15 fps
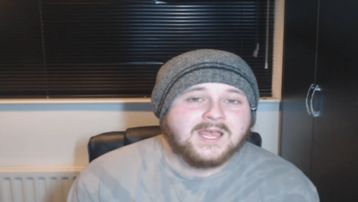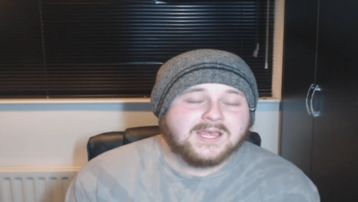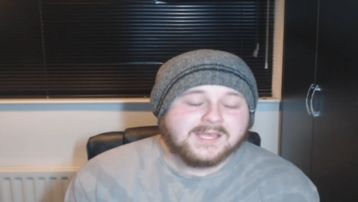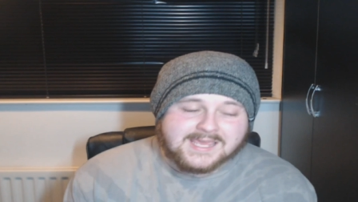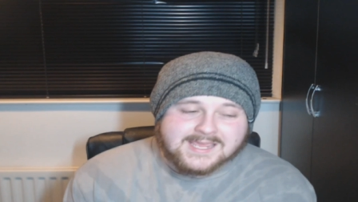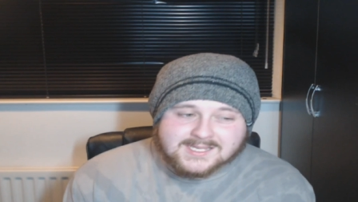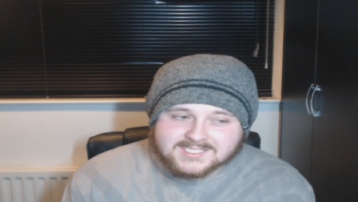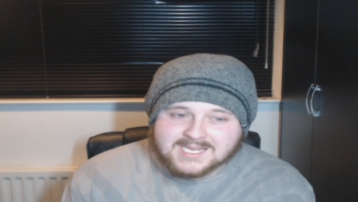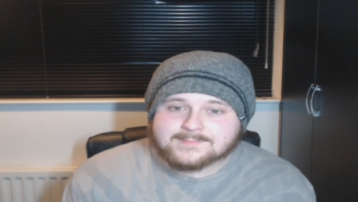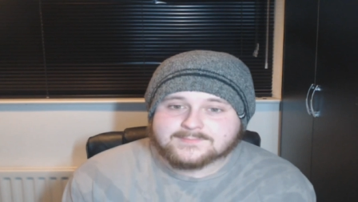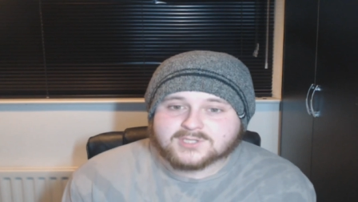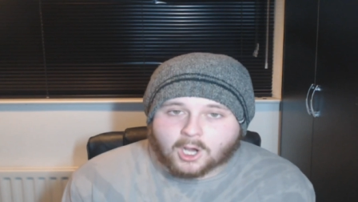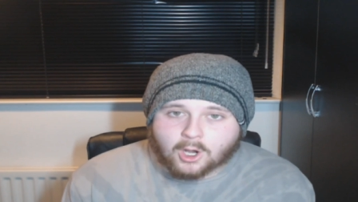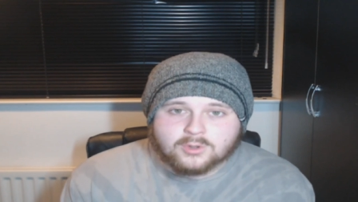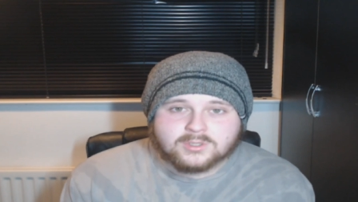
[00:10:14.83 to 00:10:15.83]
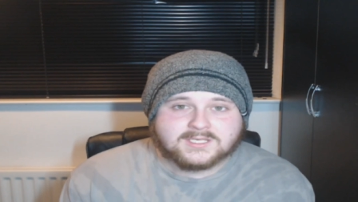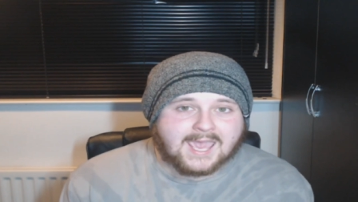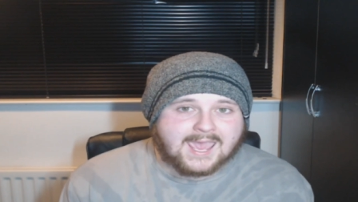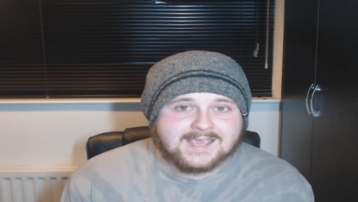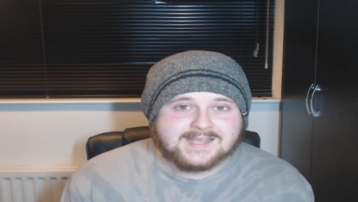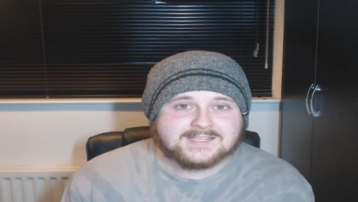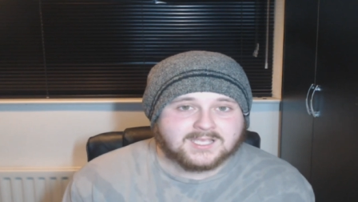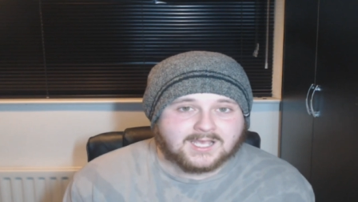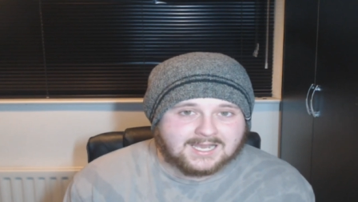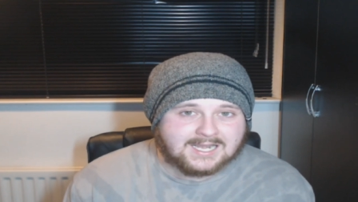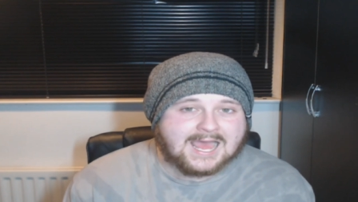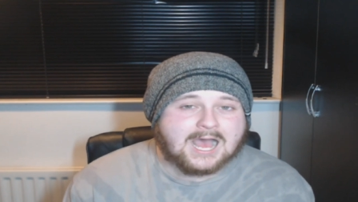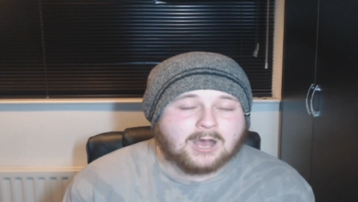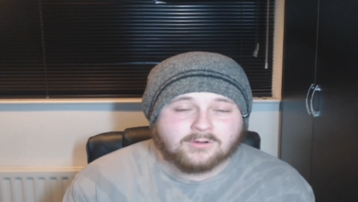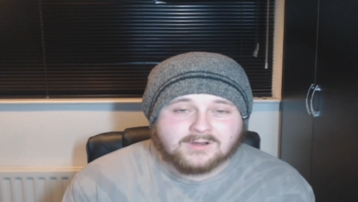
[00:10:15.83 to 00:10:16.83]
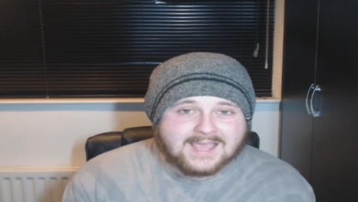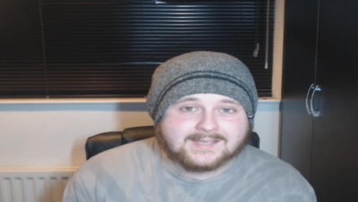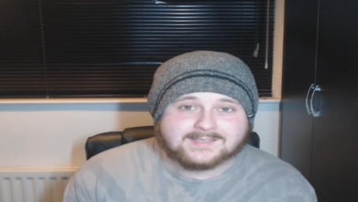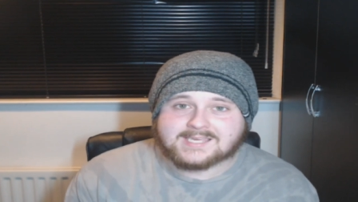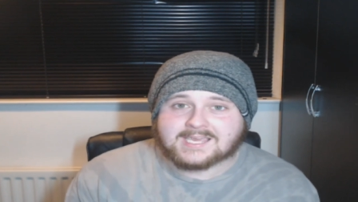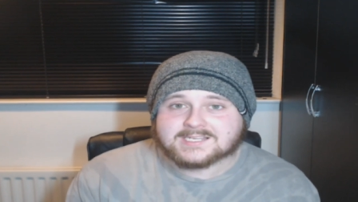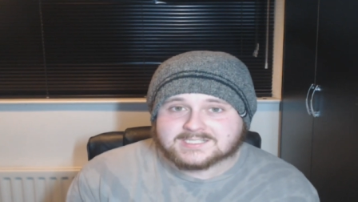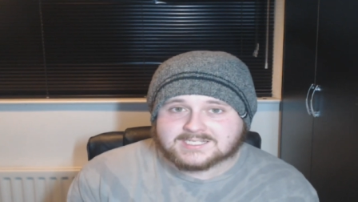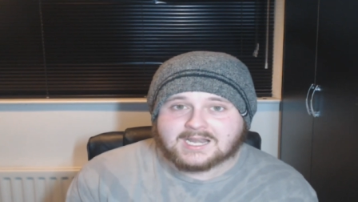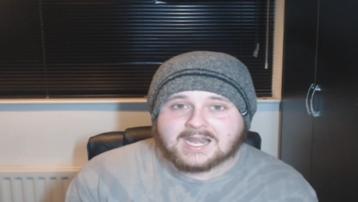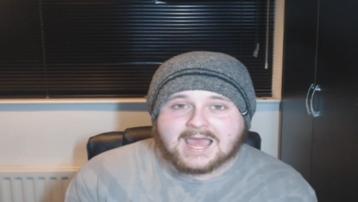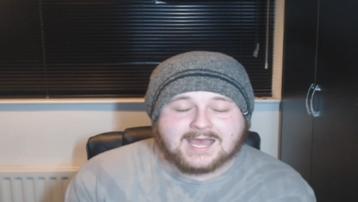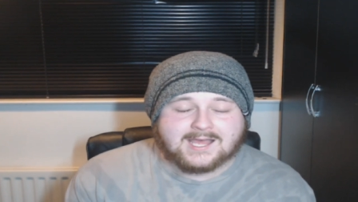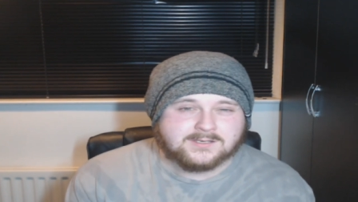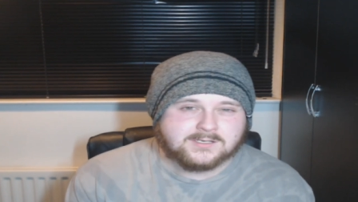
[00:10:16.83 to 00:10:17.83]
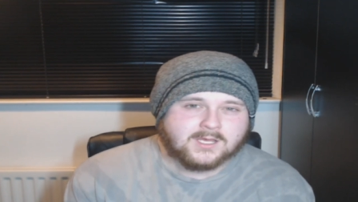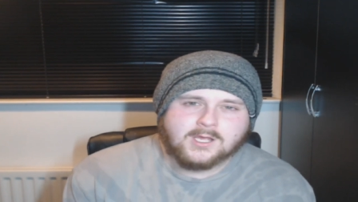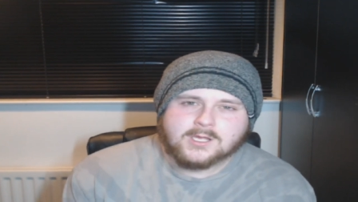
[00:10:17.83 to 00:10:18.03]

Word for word: He seems okay to allow leg kicks to land,